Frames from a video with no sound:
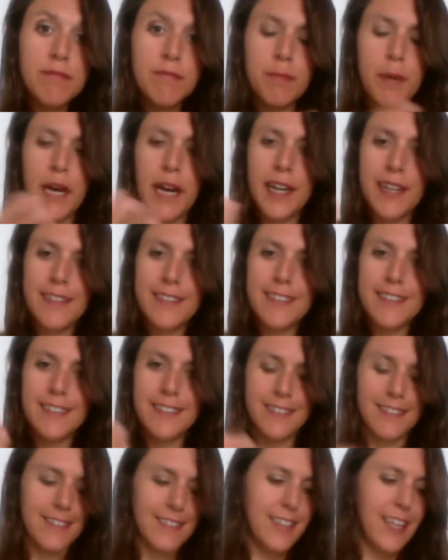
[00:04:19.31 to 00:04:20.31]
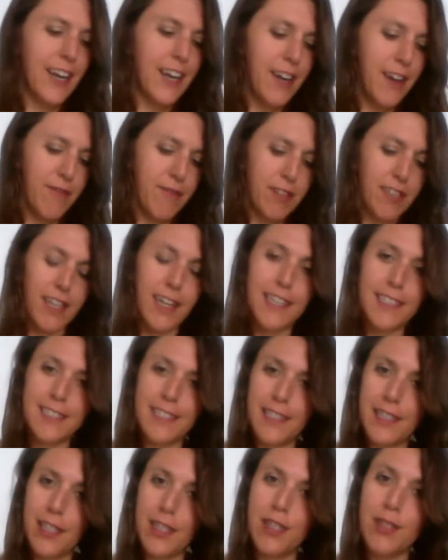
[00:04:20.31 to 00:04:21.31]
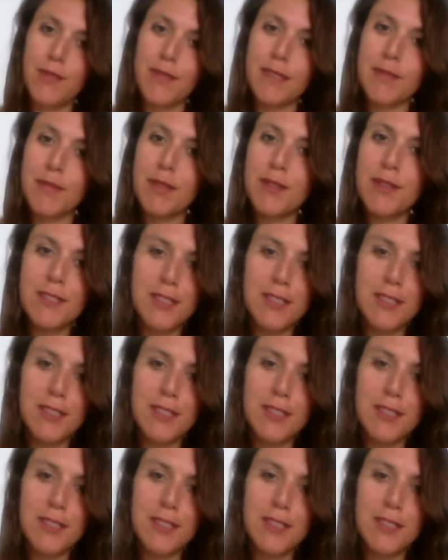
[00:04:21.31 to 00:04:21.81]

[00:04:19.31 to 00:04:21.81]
but then I realized that the loom is blue,